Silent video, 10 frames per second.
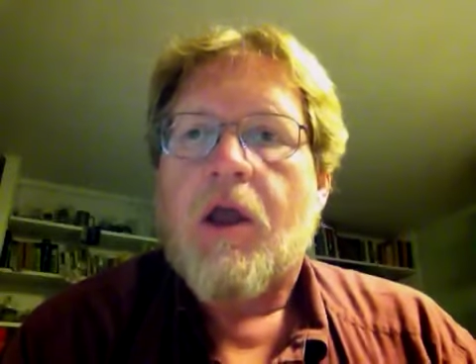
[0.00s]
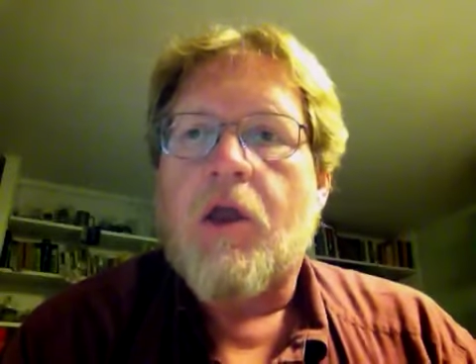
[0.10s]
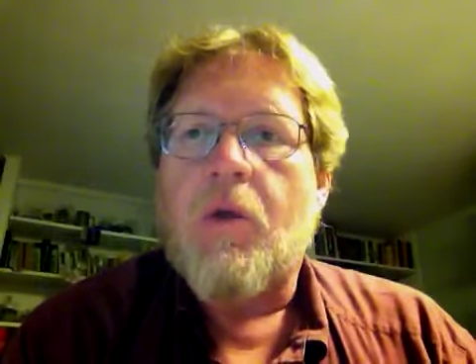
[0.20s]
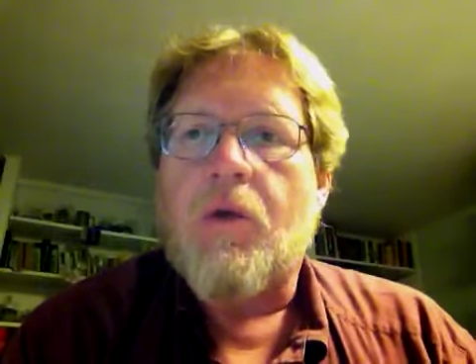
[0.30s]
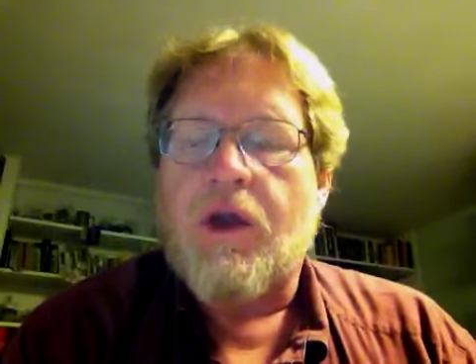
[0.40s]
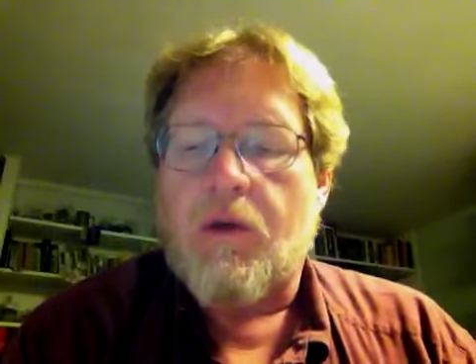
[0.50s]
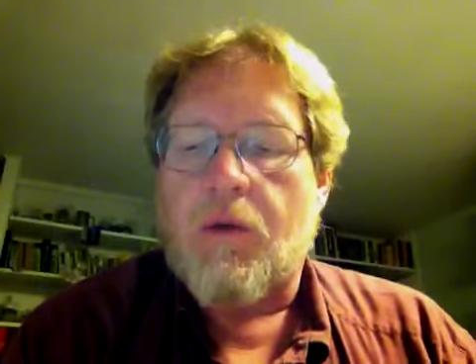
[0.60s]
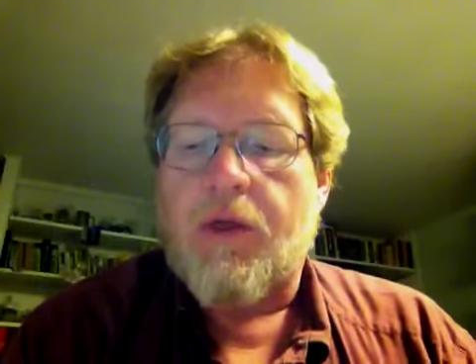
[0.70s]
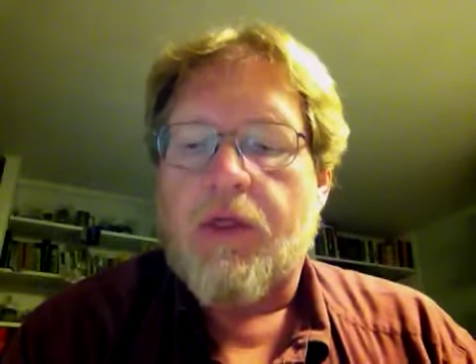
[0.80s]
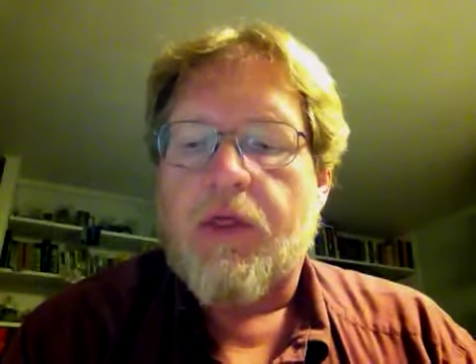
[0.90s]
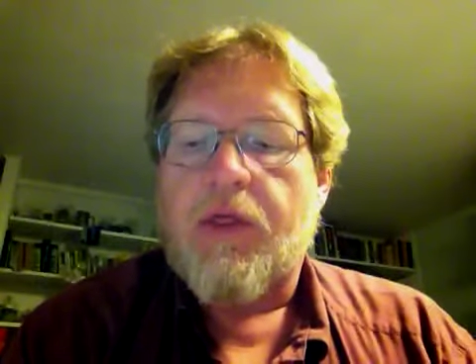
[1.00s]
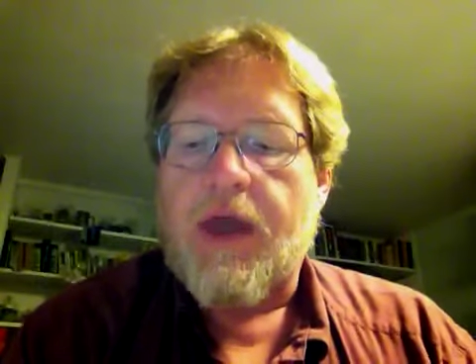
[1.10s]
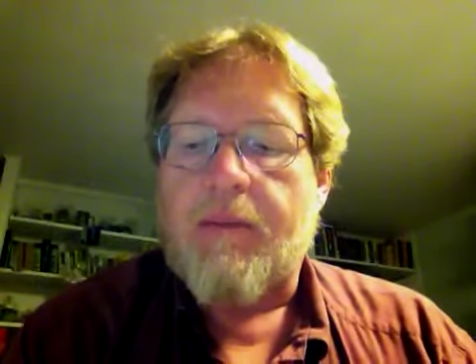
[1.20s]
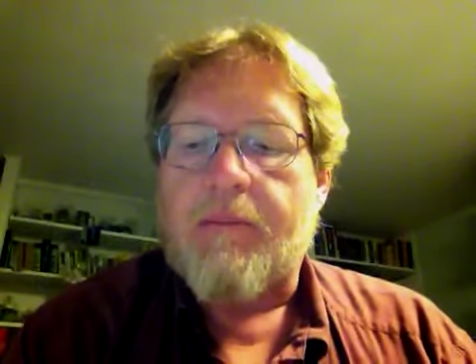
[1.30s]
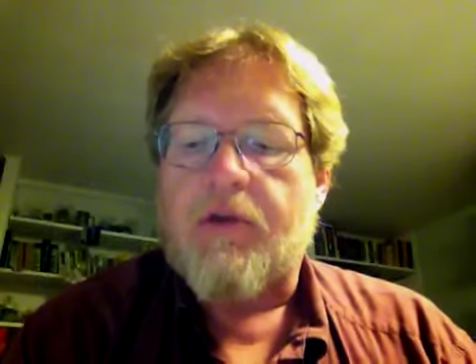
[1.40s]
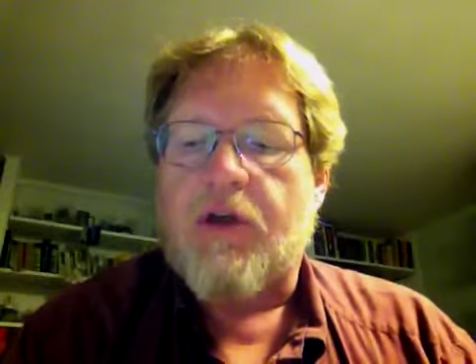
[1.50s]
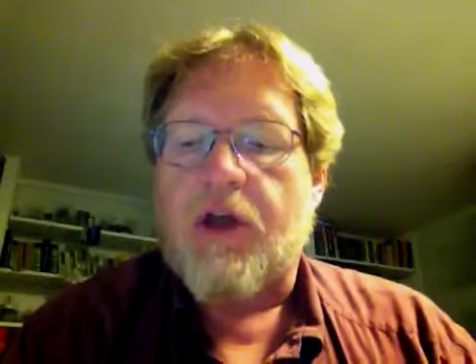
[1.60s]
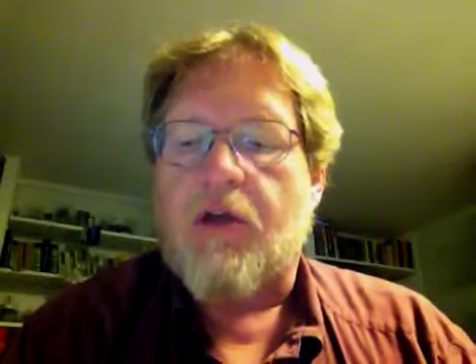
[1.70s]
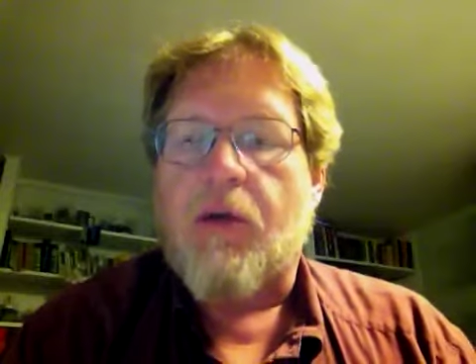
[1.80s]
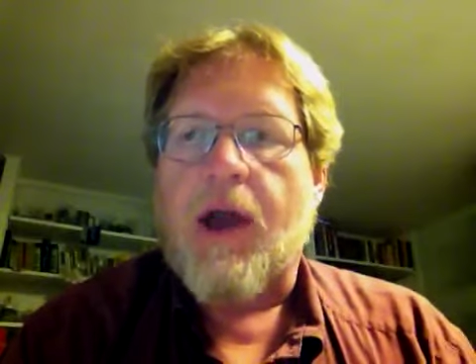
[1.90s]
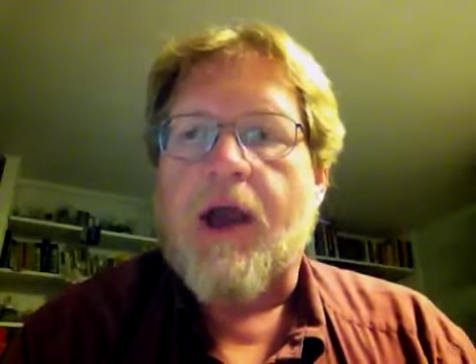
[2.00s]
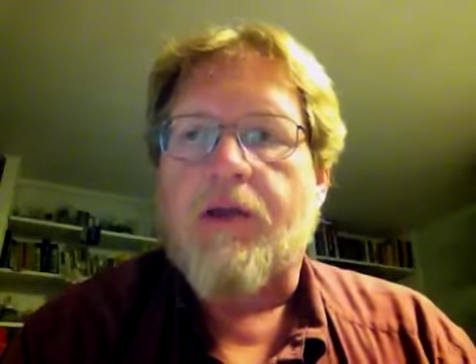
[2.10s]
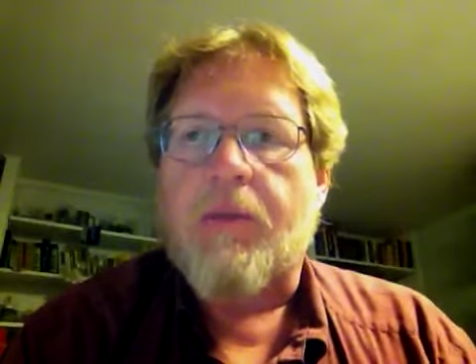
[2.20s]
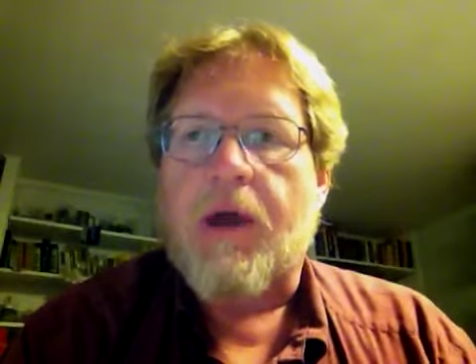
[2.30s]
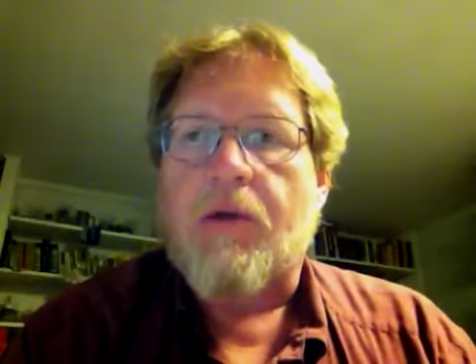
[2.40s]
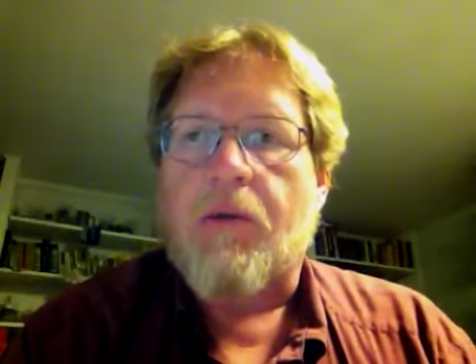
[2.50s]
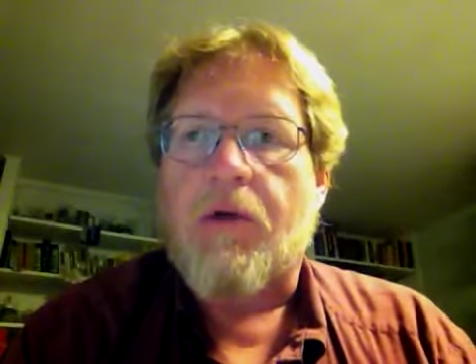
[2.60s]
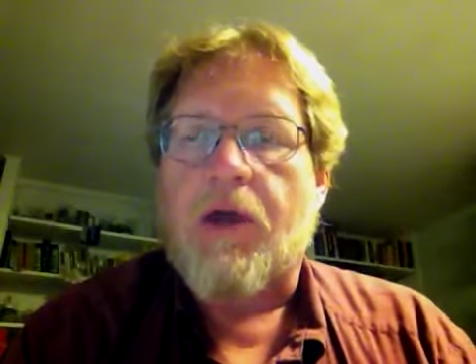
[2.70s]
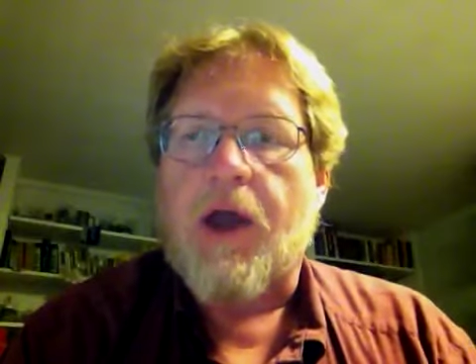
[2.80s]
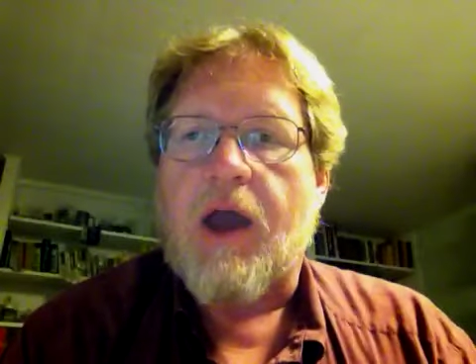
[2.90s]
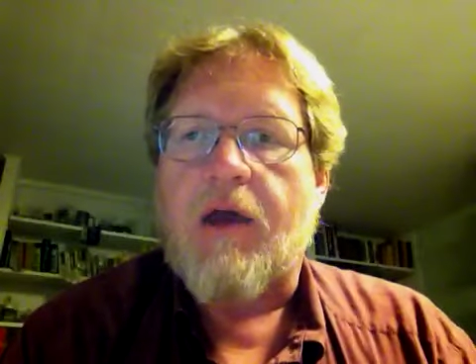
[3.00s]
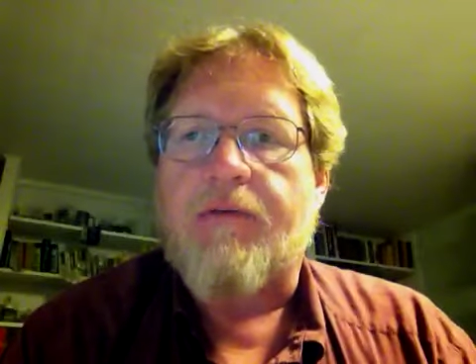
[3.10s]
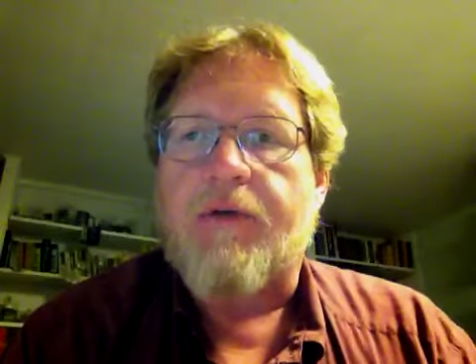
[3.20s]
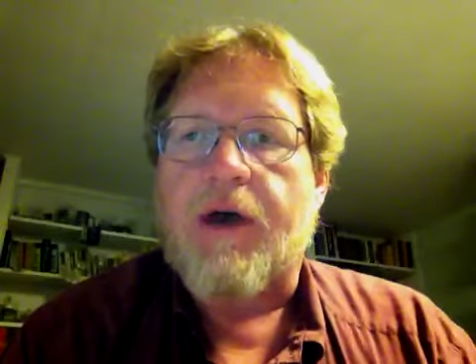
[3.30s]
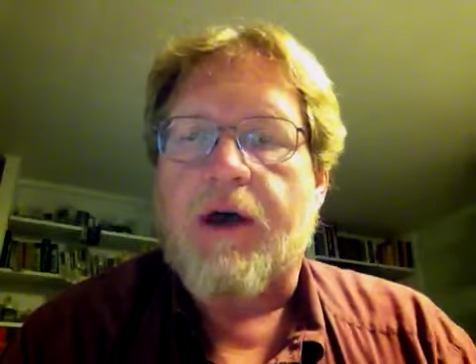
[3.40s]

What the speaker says: you deal with that particular aspect, where you have